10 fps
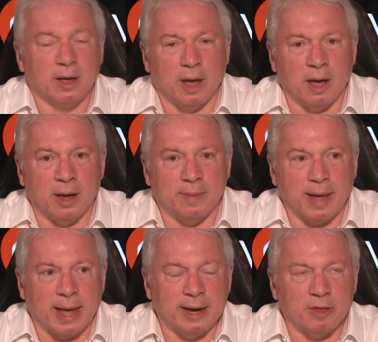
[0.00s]

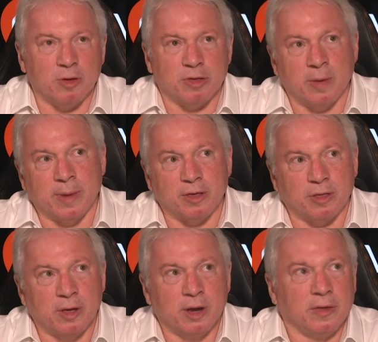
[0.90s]
And it's not so much
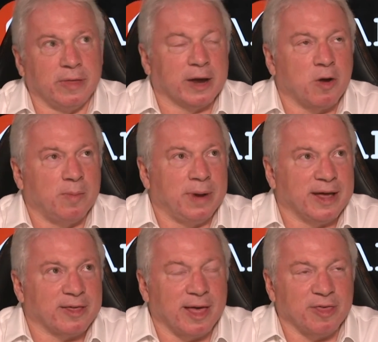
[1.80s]
they're
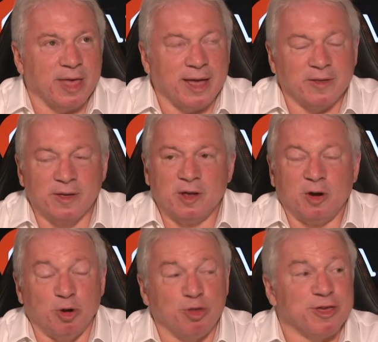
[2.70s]
complex as that
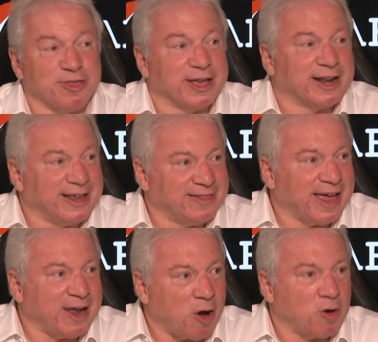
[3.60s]
logistically
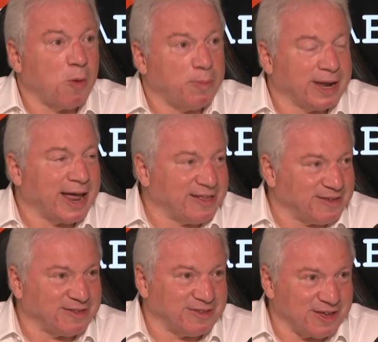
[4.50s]
they are
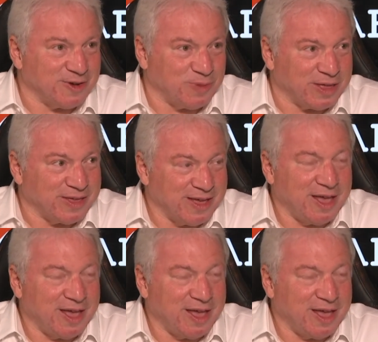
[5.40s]
complicated to deal with,